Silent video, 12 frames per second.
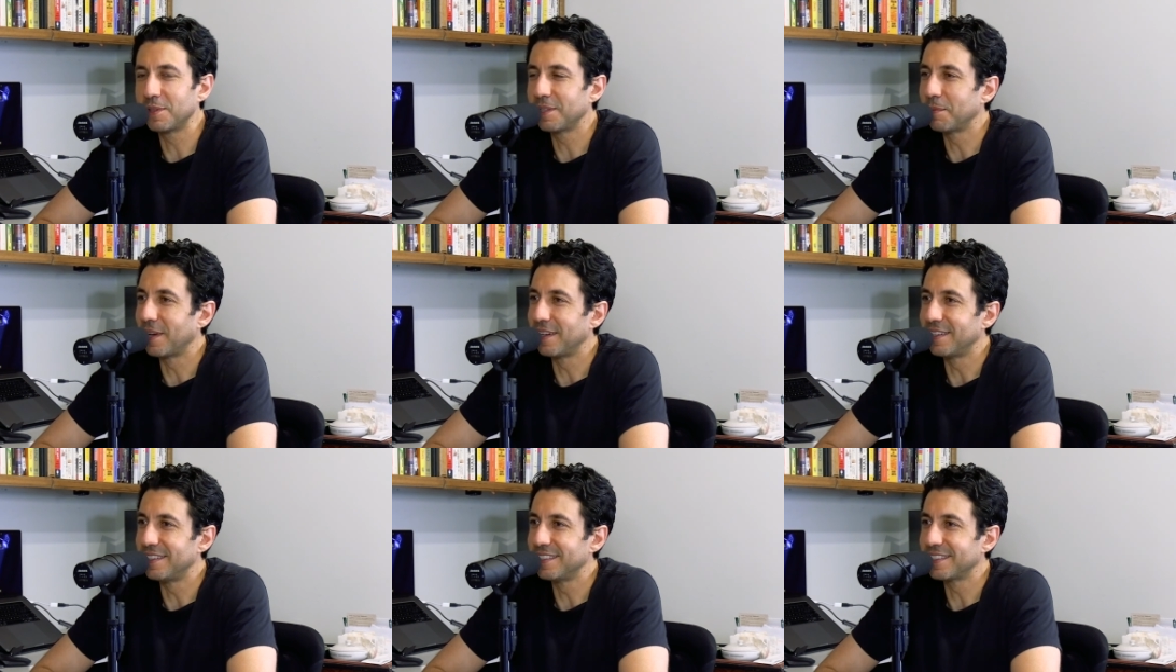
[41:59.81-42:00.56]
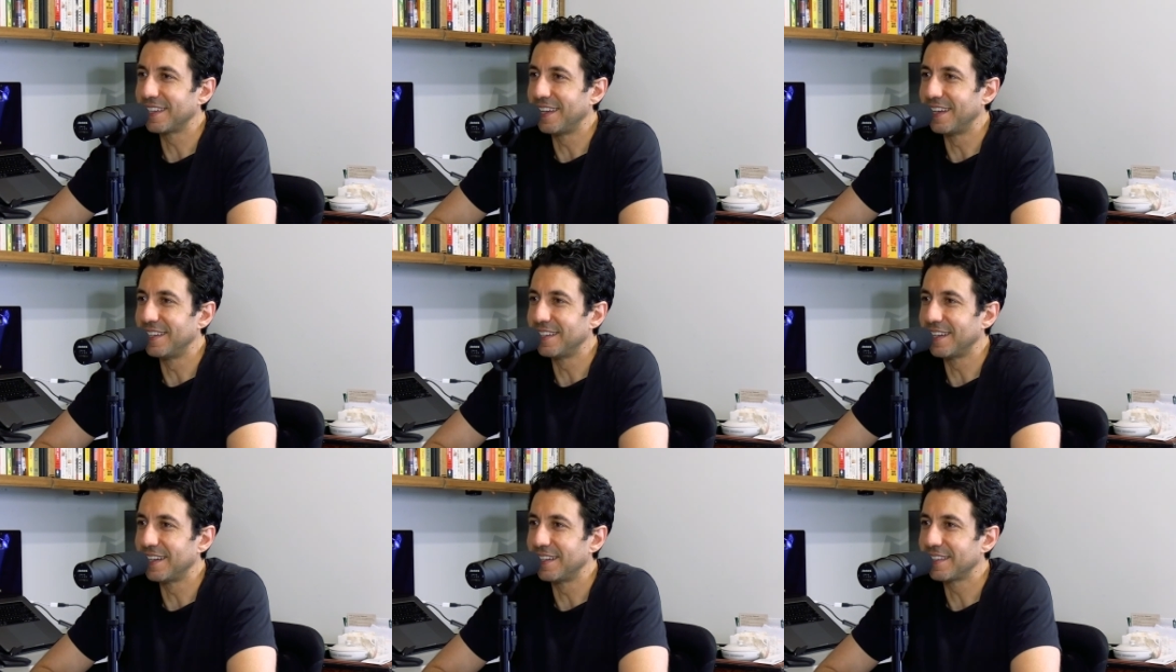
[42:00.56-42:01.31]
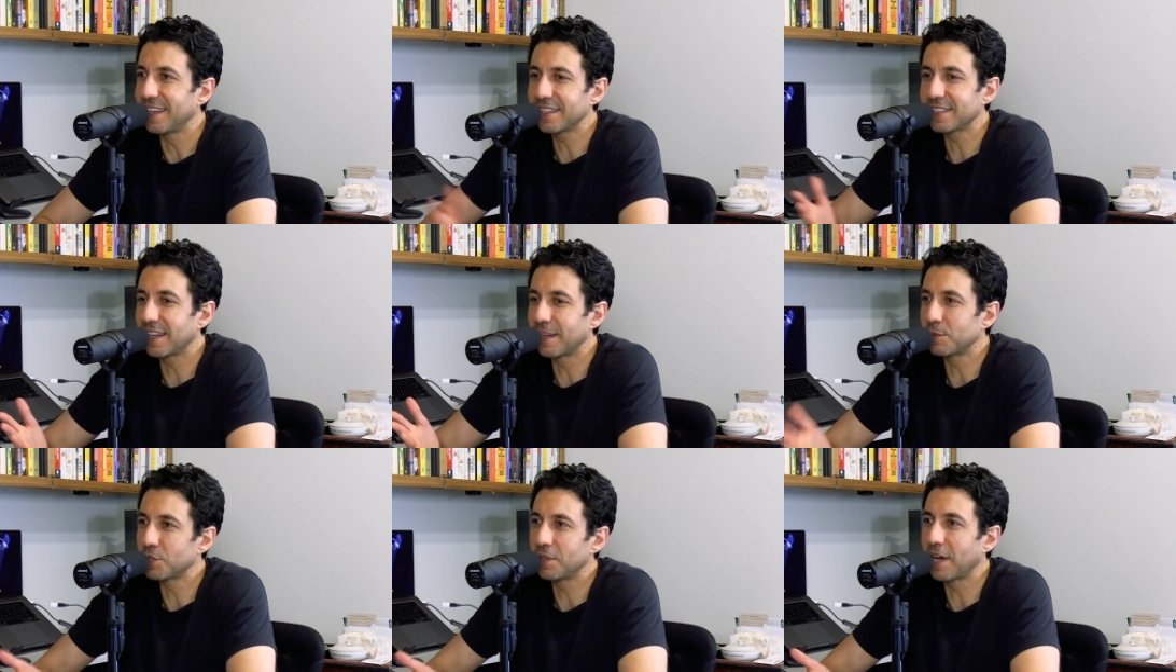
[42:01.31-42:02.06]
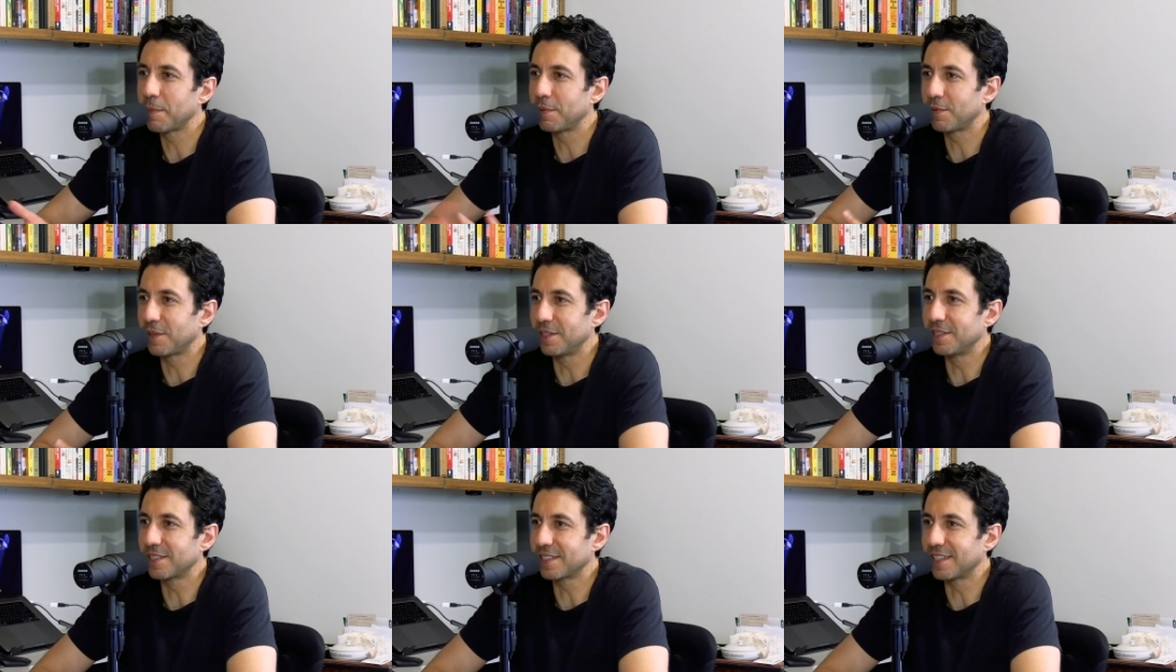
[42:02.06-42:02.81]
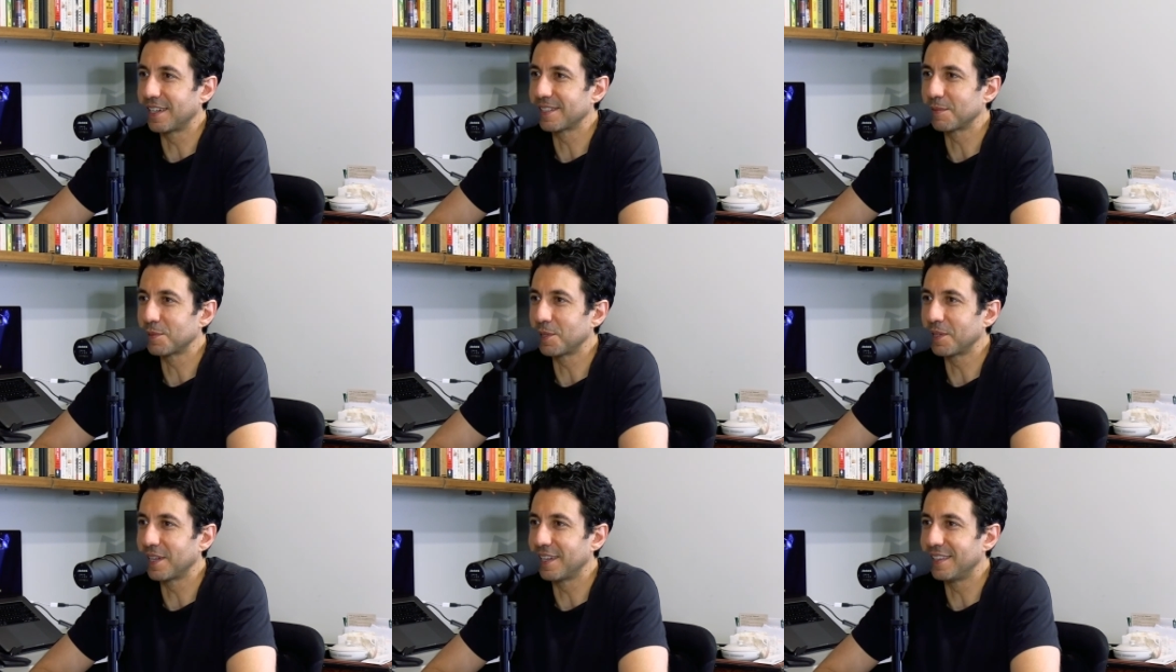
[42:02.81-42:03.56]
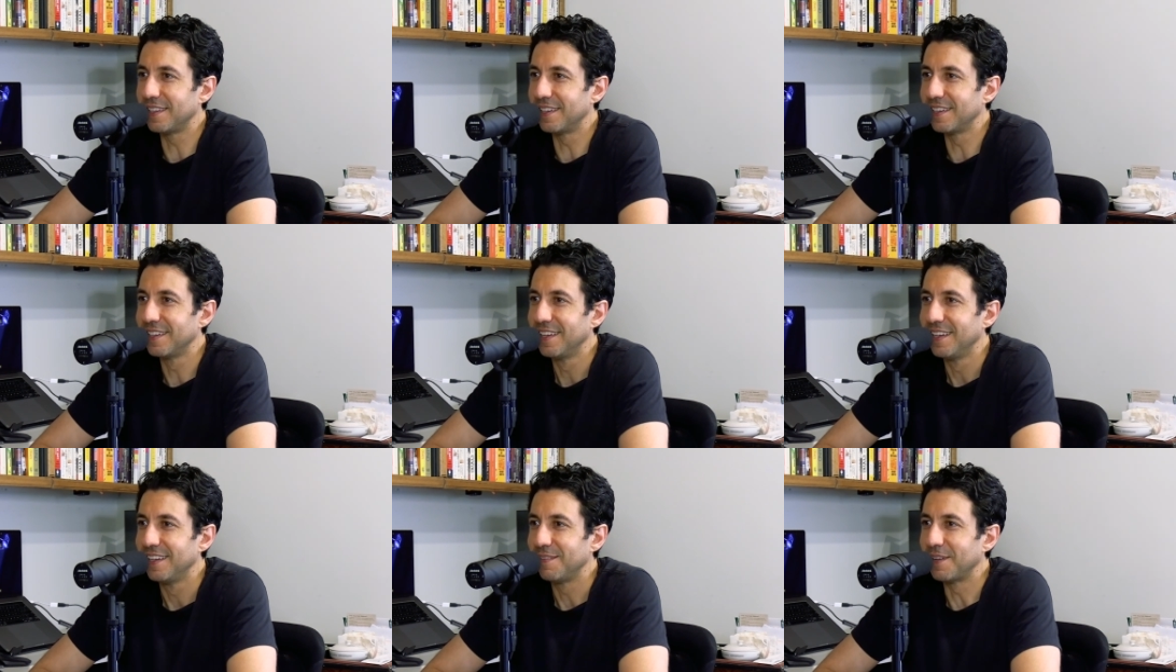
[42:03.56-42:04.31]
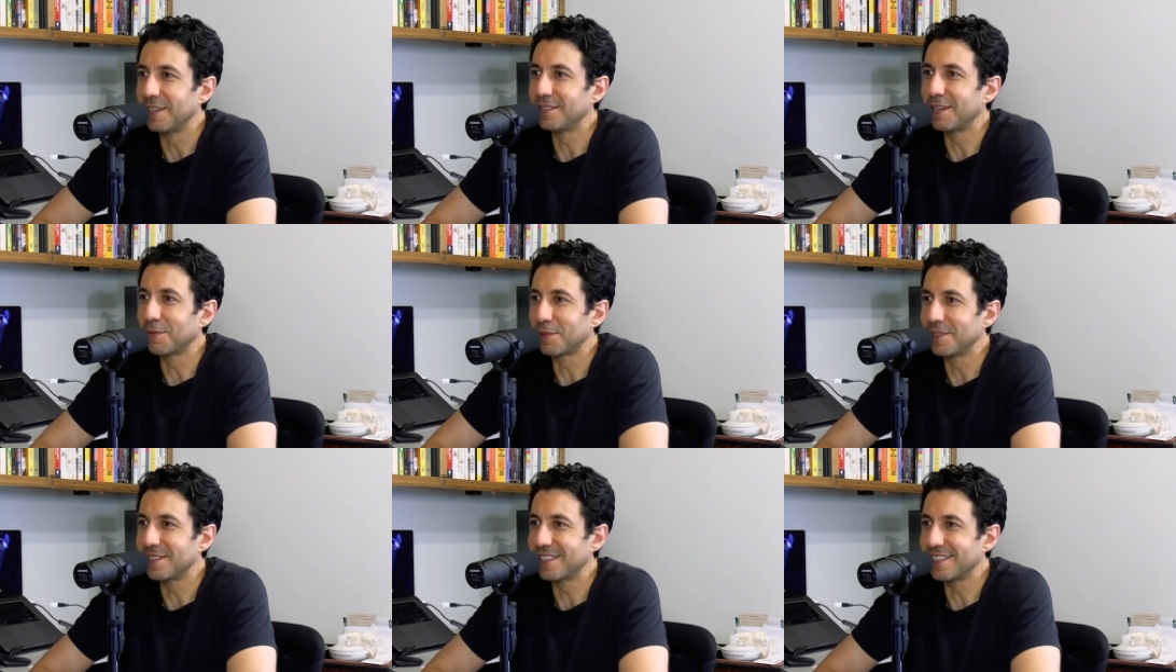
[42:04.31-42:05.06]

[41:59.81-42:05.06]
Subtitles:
one that matters. And thanks again. I'm so happy for all your success. I'm so glad the Vaz deference